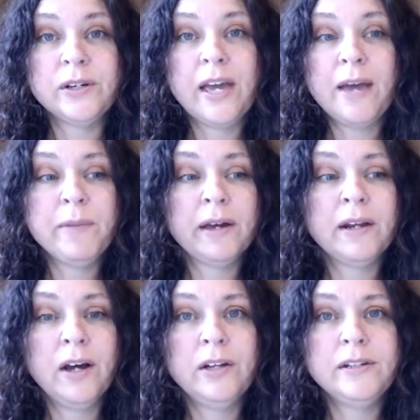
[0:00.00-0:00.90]
Okay. I'm not going to
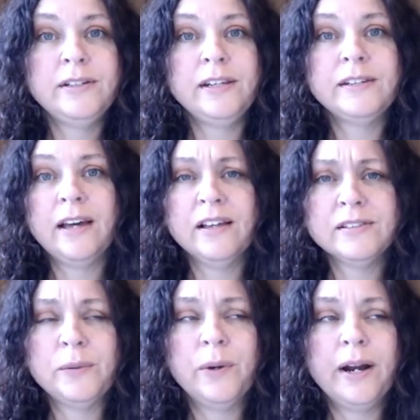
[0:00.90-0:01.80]
go into
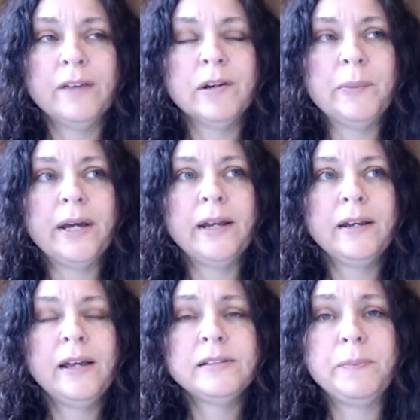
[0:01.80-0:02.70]
details and whatever, but
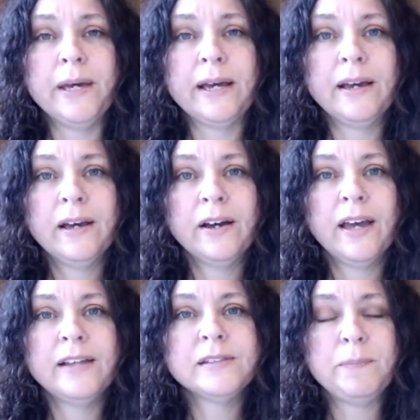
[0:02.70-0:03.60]
it's big.
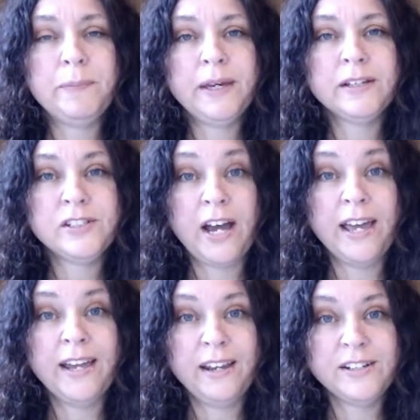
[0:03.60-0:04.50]
Okay. It's a big,
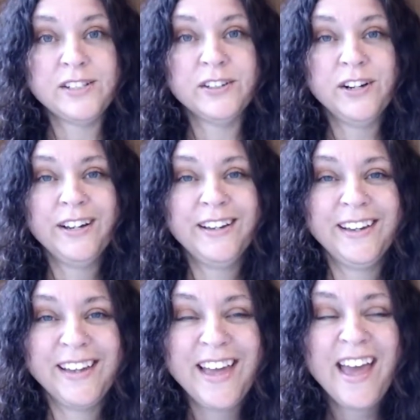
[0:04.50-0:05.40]
giant issue.
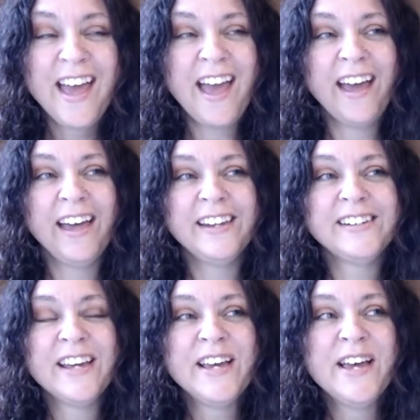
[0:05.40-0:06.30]

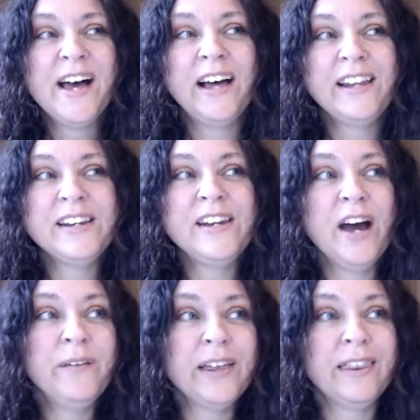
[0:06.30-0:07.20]
And
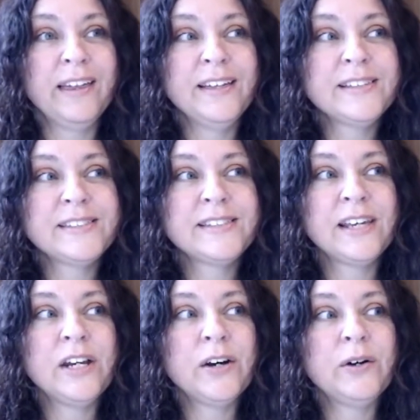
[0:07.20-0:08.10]
knowing this,
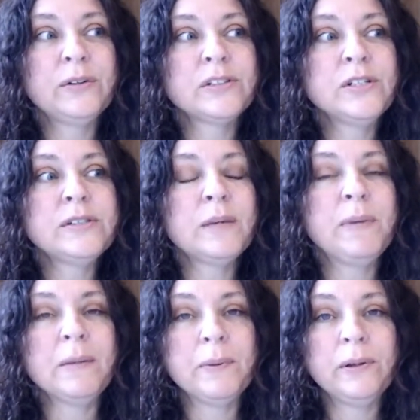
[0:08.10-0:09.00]
you know, choosing
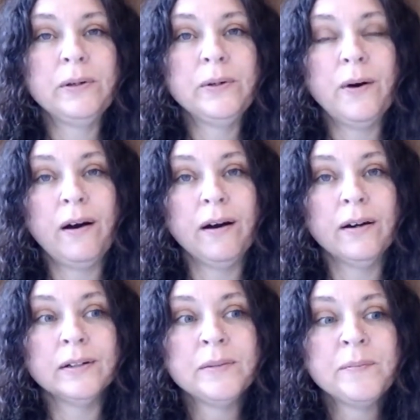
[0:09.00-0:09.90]
people who
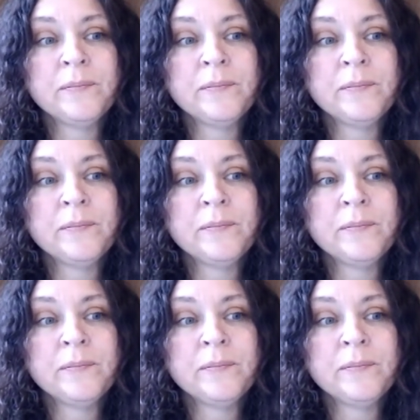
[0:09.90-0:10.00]
are,